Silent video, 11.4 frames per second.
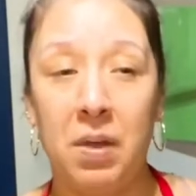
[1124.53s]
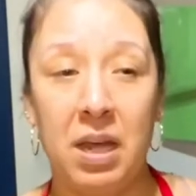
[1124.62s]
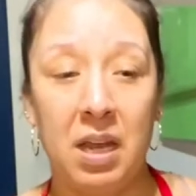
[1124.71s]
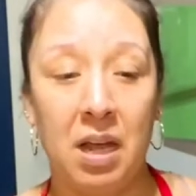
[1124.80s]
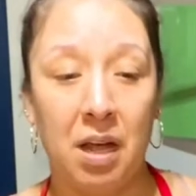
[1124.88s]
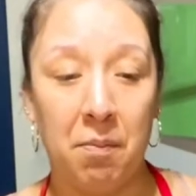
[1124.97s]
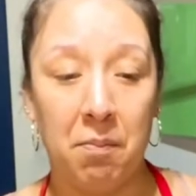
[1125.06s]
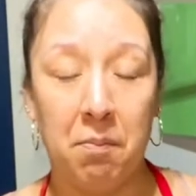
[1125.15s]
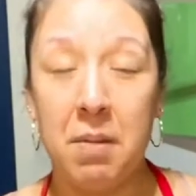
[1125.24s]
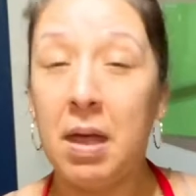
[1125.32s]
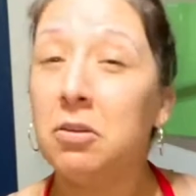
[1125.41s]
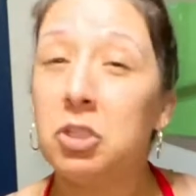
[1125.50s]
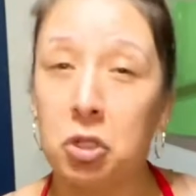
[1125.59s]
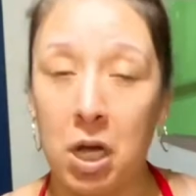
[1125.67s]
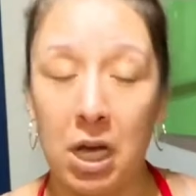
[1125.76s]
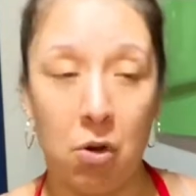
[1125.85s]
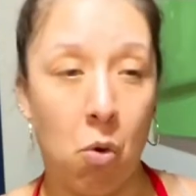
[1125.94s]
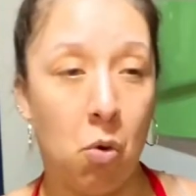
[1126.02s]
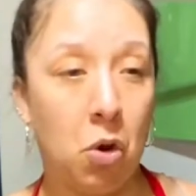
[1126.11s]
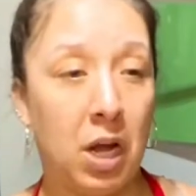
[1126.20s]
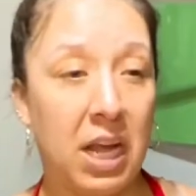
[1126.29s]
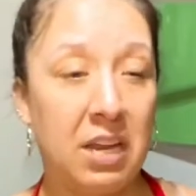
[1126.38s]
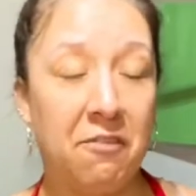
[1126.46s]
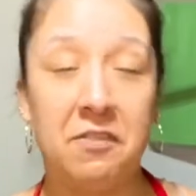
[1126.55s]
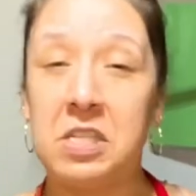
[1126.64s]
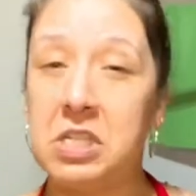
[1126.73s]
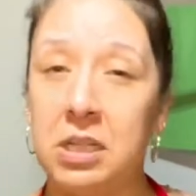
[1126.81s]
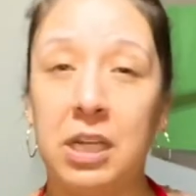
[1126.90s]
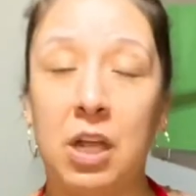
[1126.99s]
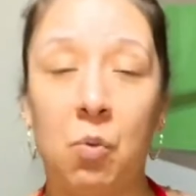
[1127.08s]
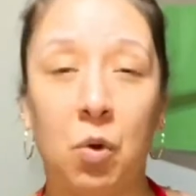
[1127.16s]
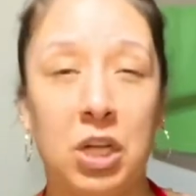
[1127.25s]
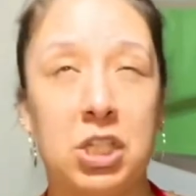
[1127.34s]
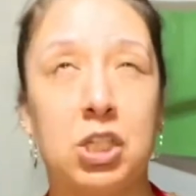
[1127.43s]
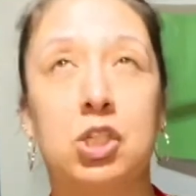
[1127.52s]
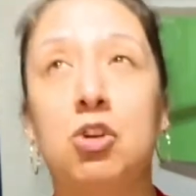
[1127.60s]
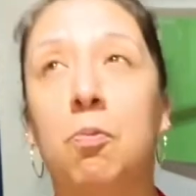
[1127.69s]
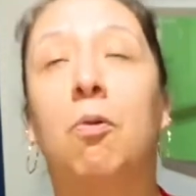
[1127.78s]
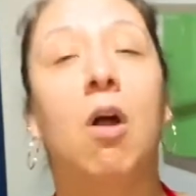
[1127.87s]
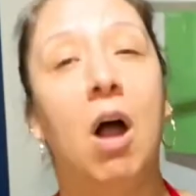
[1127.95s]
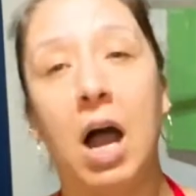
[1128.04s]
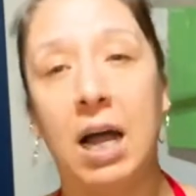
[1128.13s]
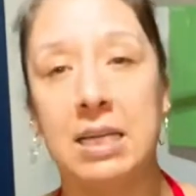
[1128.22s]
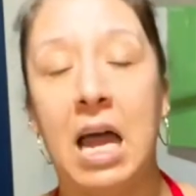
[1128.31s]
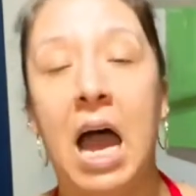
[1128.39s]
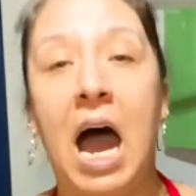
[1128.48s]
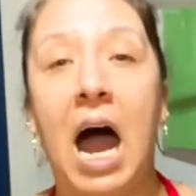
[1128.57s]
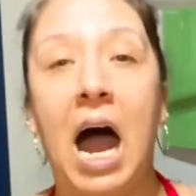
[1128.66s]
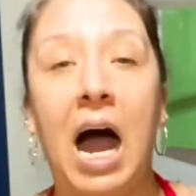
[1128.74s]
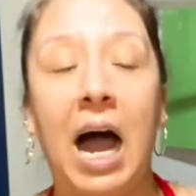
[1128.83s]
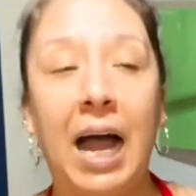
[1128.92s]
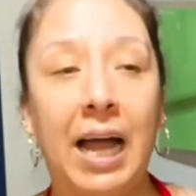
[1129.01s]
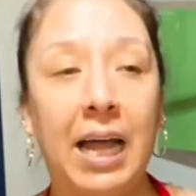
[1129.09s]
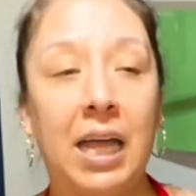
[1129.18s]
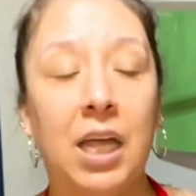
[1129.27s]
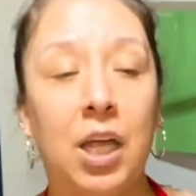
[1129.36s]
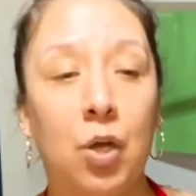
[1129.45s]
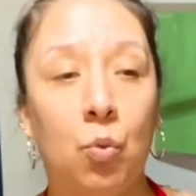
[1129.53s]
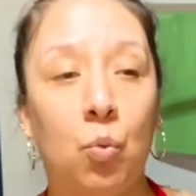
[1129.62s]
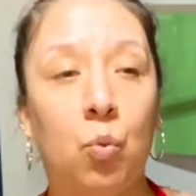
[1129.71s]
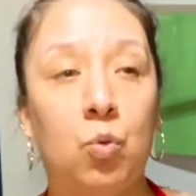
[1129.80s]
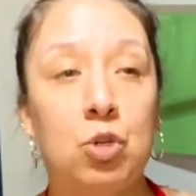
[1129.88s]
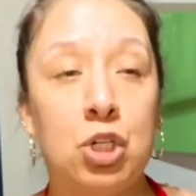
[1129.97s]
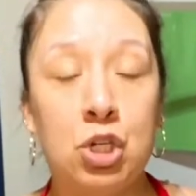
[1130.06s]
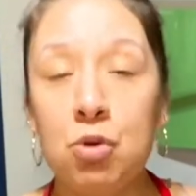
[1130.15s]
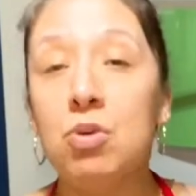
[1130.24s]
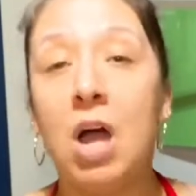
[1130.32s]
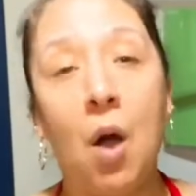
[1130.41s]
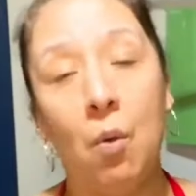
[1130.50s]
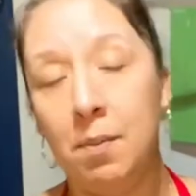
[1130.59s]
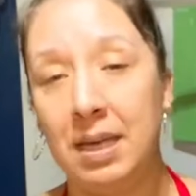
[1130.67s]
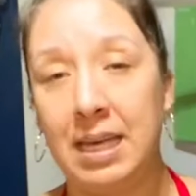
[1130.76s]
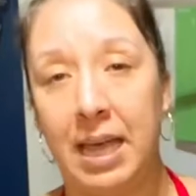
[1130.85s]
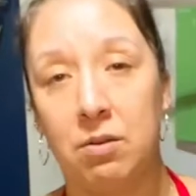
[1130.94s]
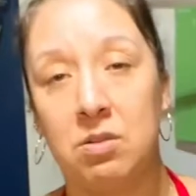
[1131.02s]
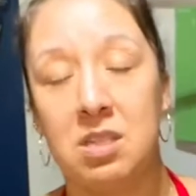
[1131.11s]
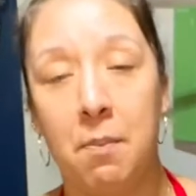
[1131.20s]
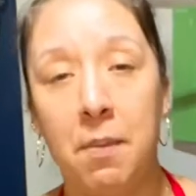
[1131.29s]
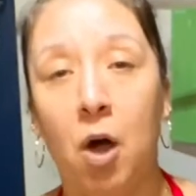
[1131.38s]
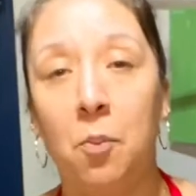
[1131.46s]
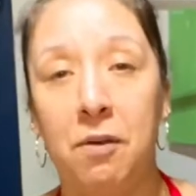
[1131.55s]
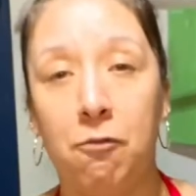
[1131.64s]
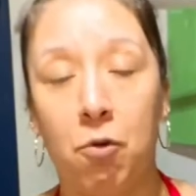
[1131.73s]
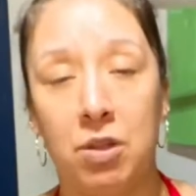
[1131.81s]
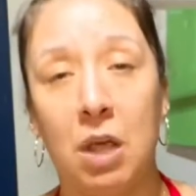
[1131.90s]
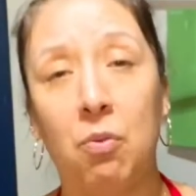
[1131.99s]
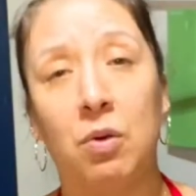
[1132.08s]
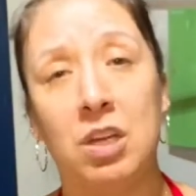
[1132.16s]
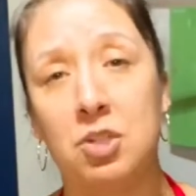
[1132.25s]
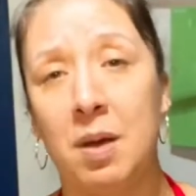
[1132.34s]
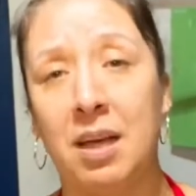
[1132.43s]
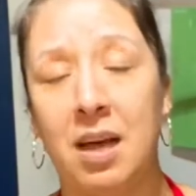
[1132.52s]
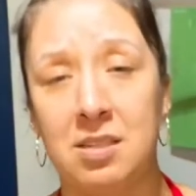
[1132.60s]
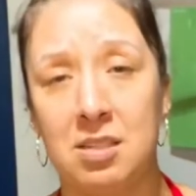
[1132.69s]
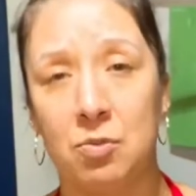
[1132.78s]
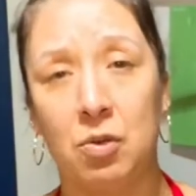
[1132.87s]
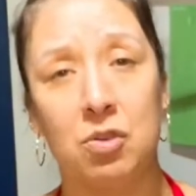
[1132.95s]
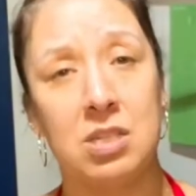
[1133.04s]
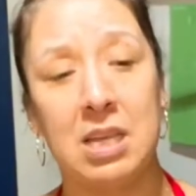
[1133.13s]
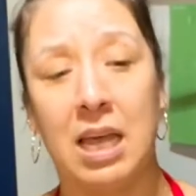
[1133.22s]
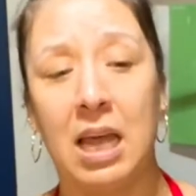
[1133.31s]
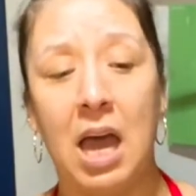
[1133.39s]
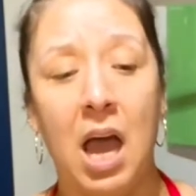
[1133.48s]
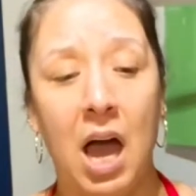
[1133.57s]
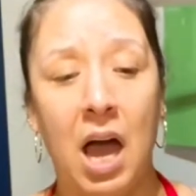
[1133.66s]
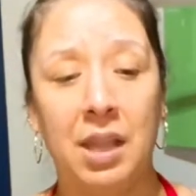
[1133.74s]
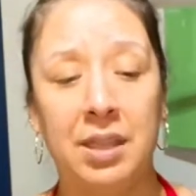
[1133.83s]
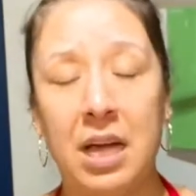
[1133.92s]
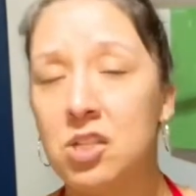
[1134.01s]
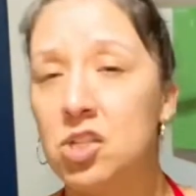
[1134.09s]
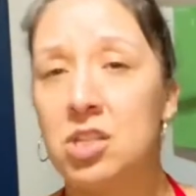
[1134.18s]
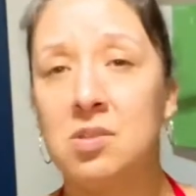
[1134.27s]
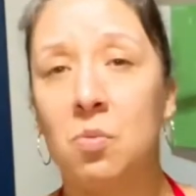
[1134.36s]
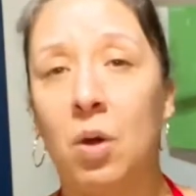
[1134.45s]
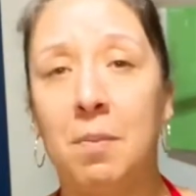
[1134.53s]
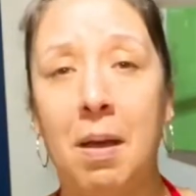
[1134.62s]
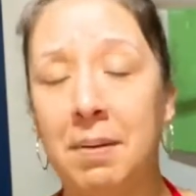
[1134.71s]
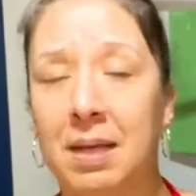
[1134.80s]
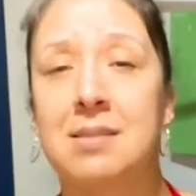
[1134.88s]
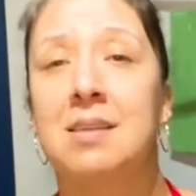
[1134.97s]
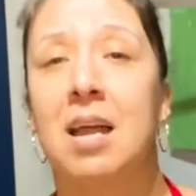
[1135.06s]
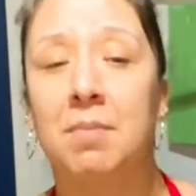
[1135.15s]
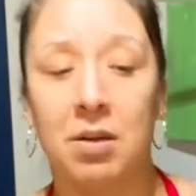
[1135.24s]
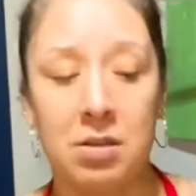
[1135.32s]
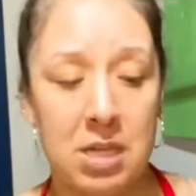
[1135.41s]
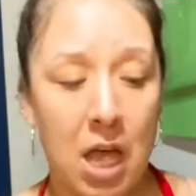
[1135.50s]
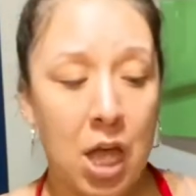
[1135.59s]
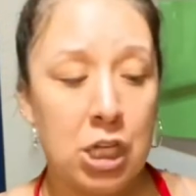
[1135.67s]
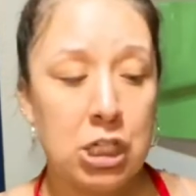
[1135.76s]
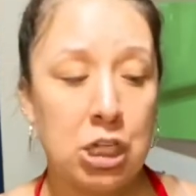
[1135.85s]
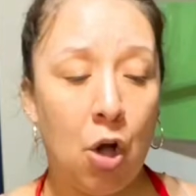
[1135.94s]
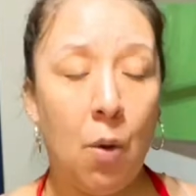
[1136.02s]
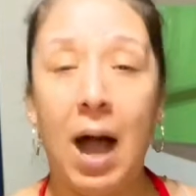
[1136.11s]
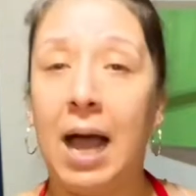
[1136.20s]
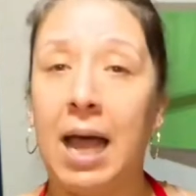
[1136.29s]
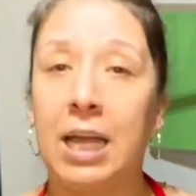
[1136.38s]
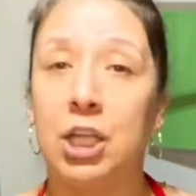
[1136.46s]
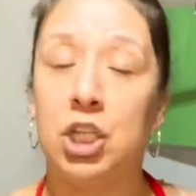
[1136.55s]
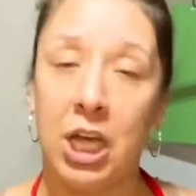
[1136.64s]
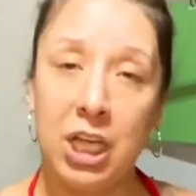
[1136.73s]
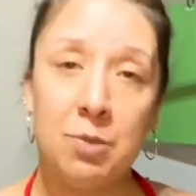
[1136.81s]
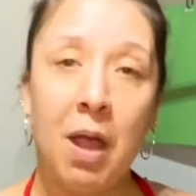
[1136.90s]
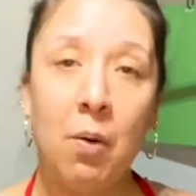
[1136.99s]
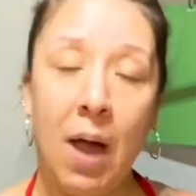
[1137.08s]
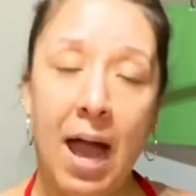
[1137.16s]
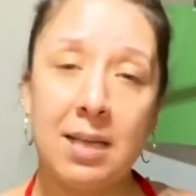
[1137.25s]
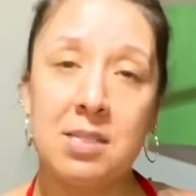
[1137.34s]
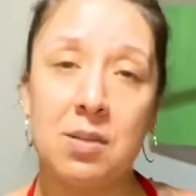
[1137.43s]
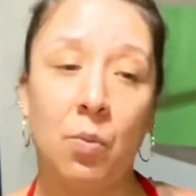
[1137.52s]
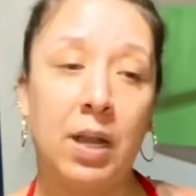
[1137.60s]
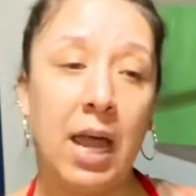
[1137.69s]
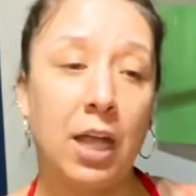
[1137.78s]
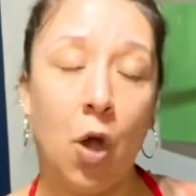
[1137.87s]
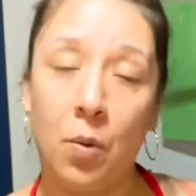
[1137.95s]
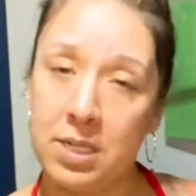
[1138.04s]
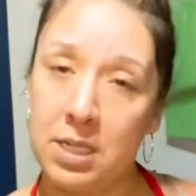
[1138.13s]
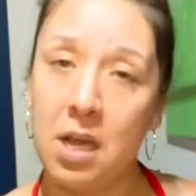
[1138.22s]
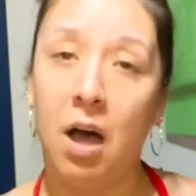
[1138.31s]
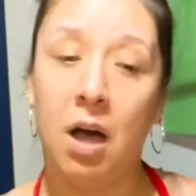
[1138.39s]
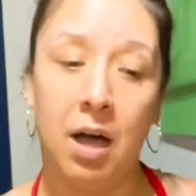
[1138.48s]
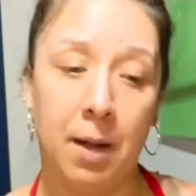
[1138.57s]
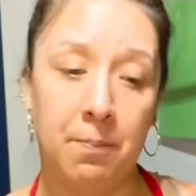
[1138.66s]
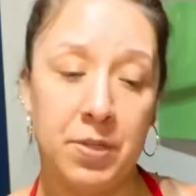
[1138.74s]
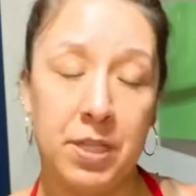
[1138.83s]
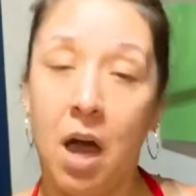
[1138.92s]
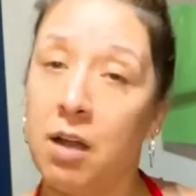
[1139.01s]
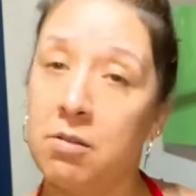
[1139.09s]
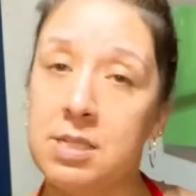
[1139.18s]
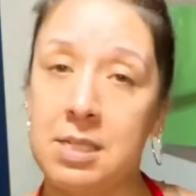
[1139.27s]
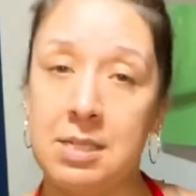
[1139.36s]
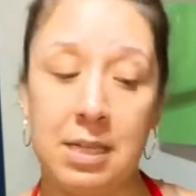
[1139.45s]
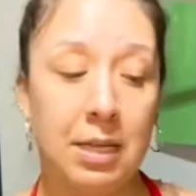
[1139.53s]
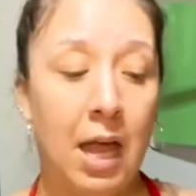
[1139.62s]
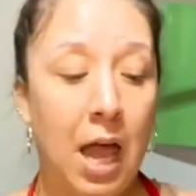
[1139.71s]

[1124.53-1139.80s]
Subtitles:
a mail truck or in a facility where it's super hot, I do not want my candles to melt before they reach my customers. Like, that's just one of my biggest nightmares. So I change my wax when I go into the hotter season